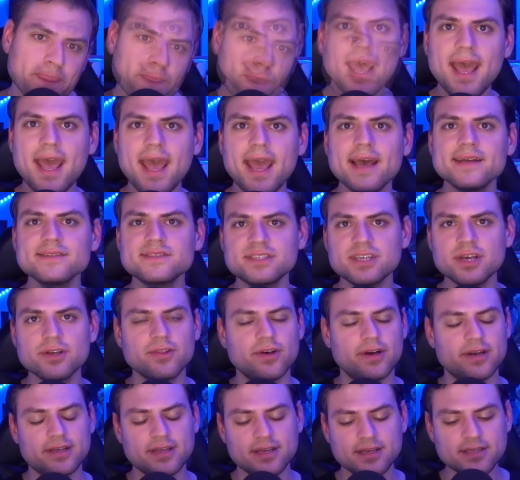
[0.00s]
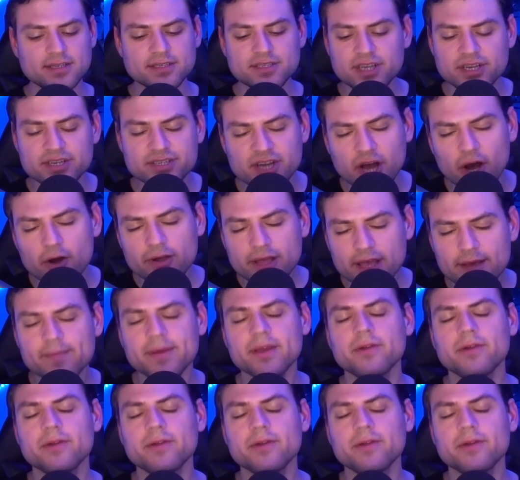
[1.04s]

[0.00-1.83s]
And so look, don't get